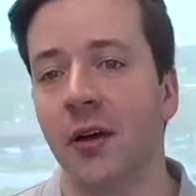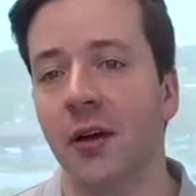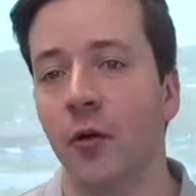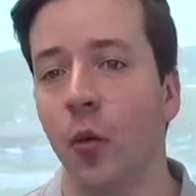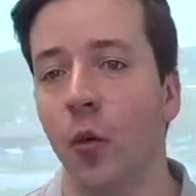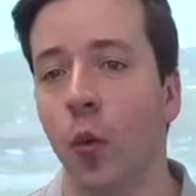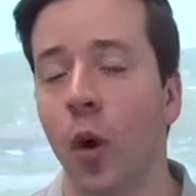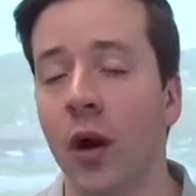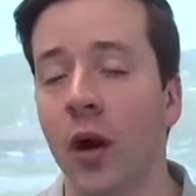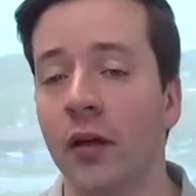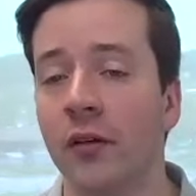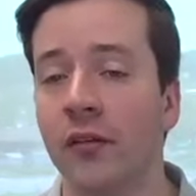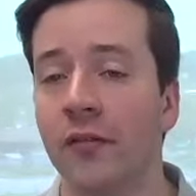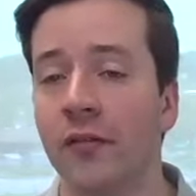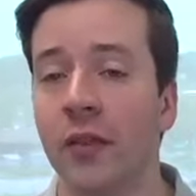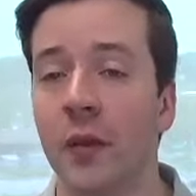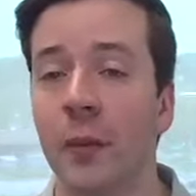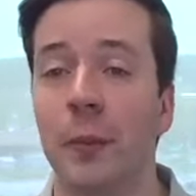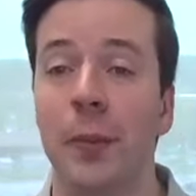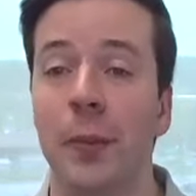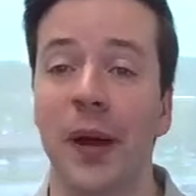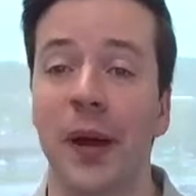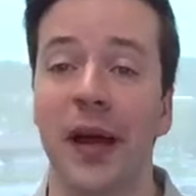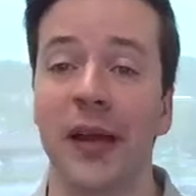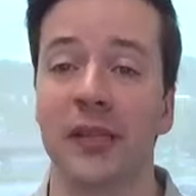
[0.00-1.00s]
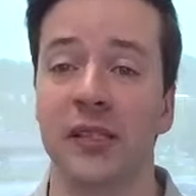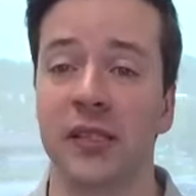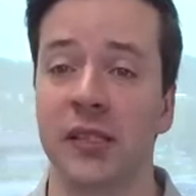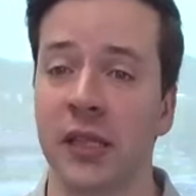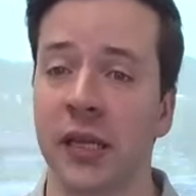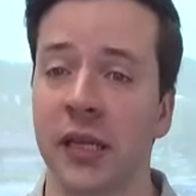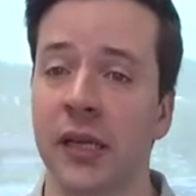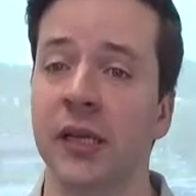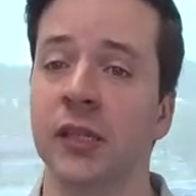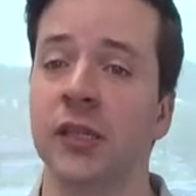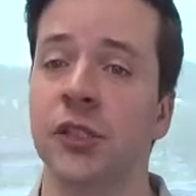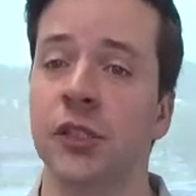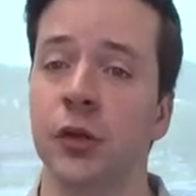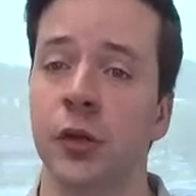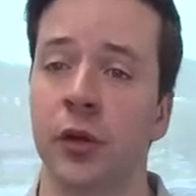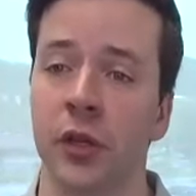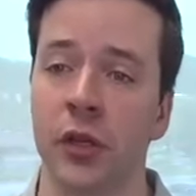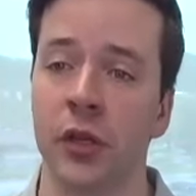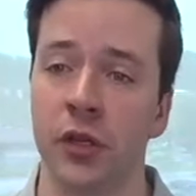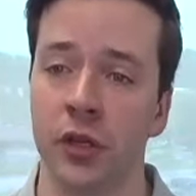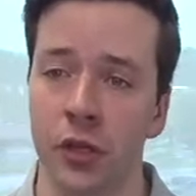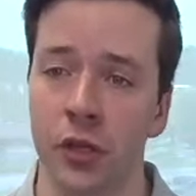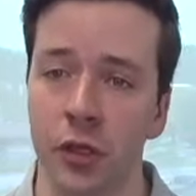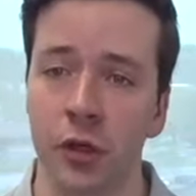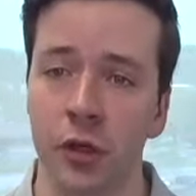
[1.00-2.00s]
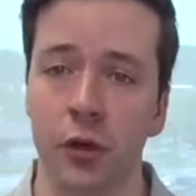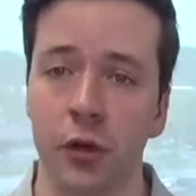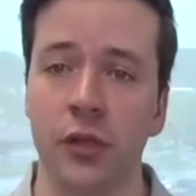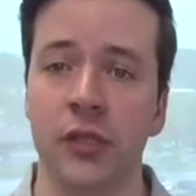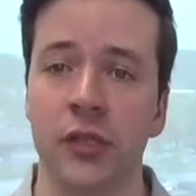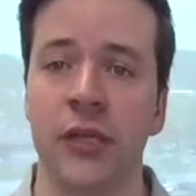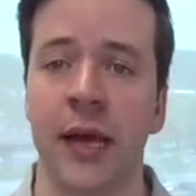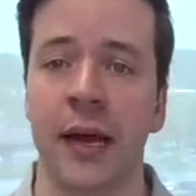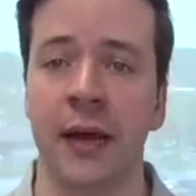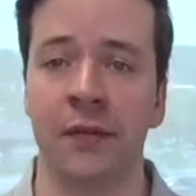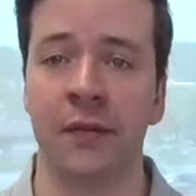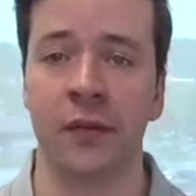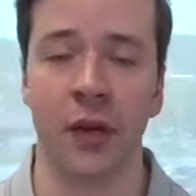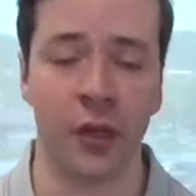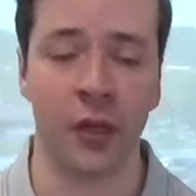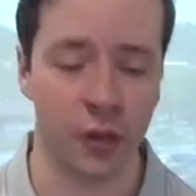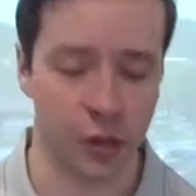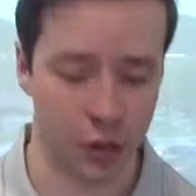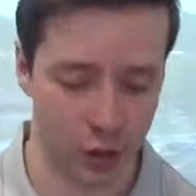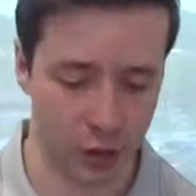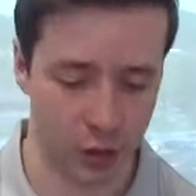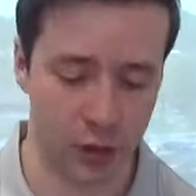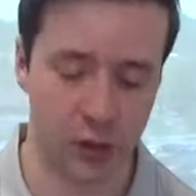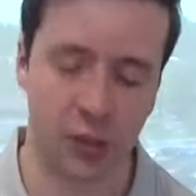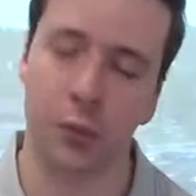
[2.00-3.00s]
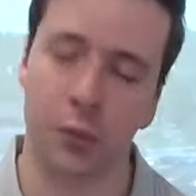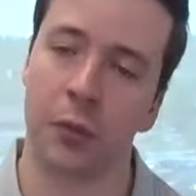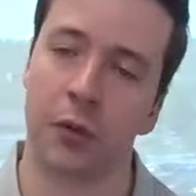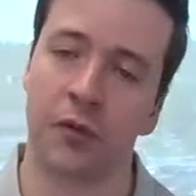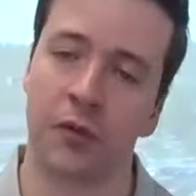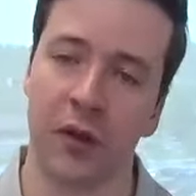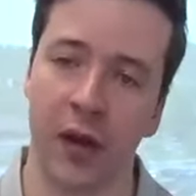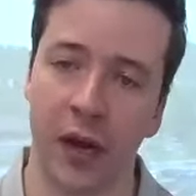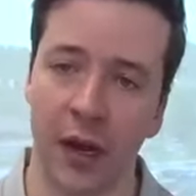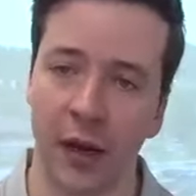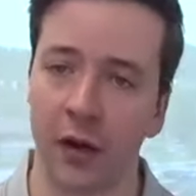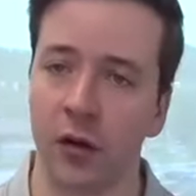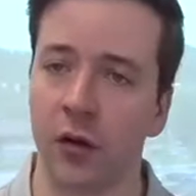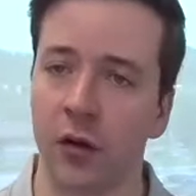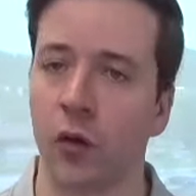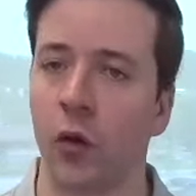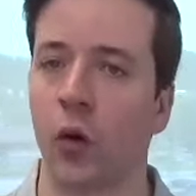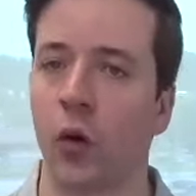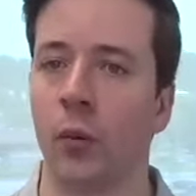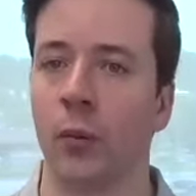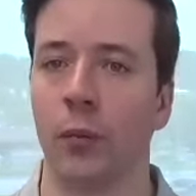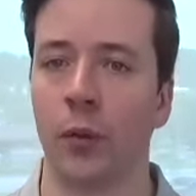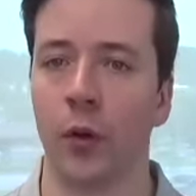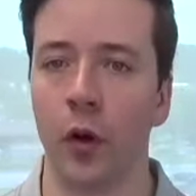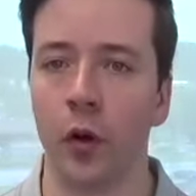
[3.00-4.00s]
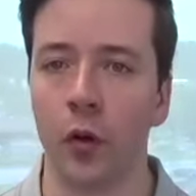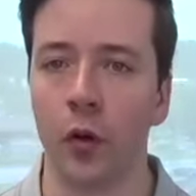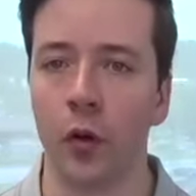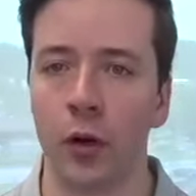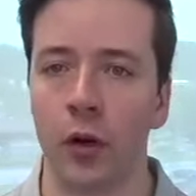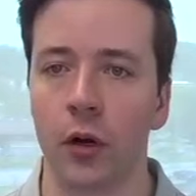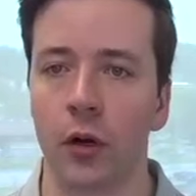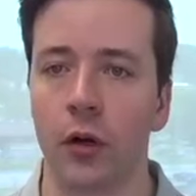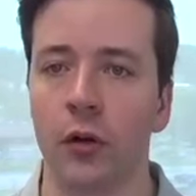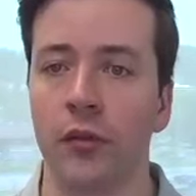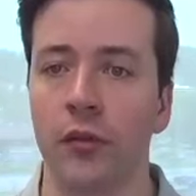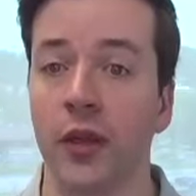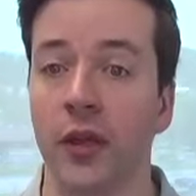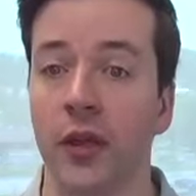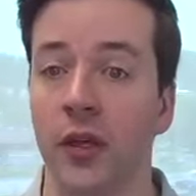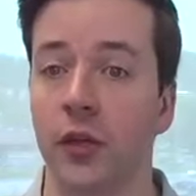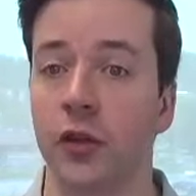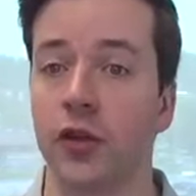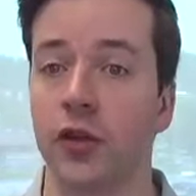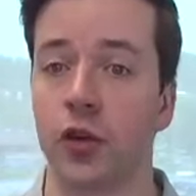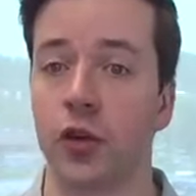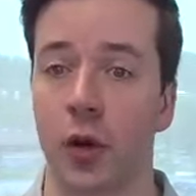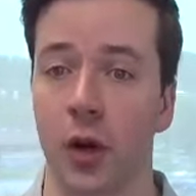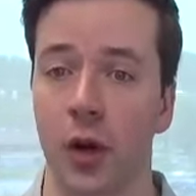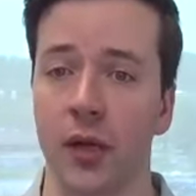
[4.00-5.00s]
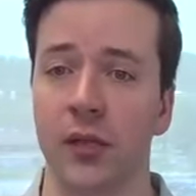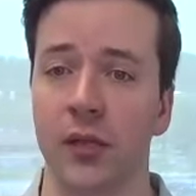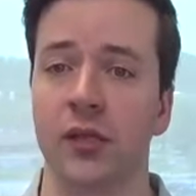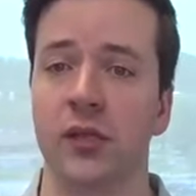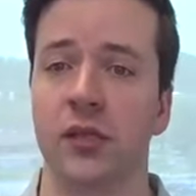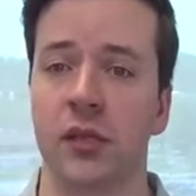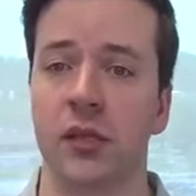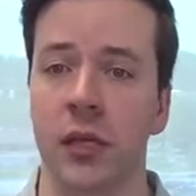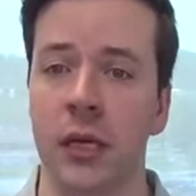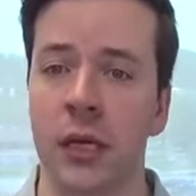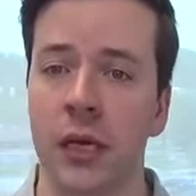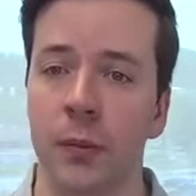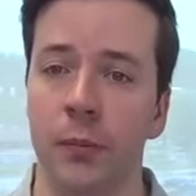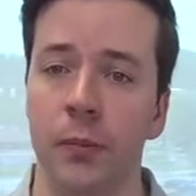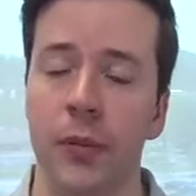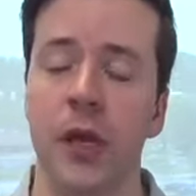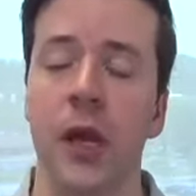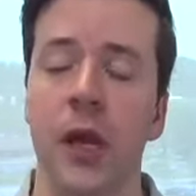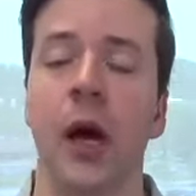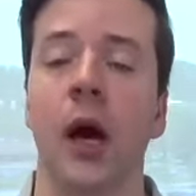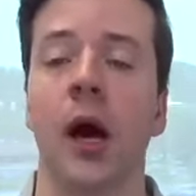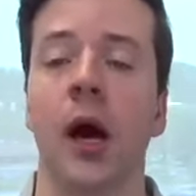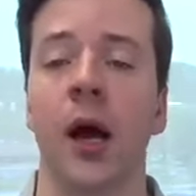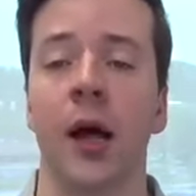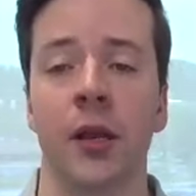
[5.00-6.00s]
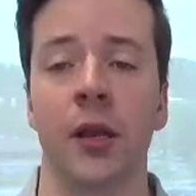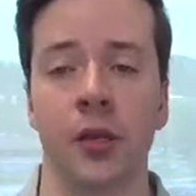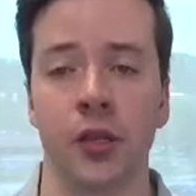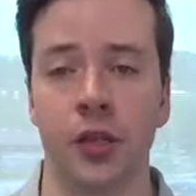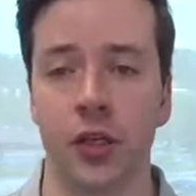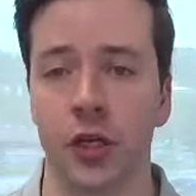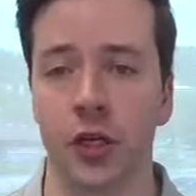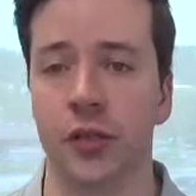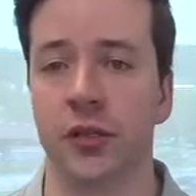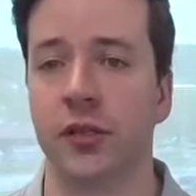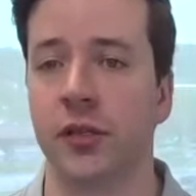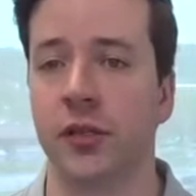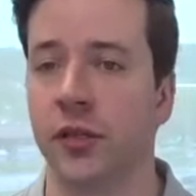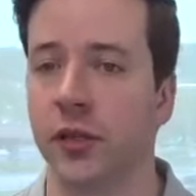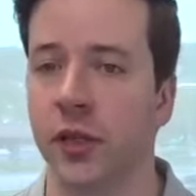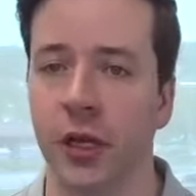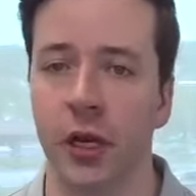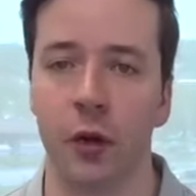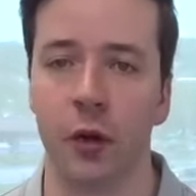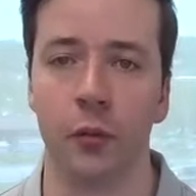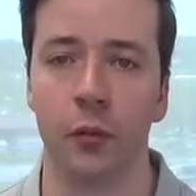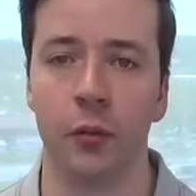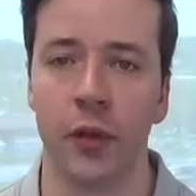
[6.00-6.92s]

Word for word: one of the best things you can do is have an insurance provider or broker that you trust beyond just, you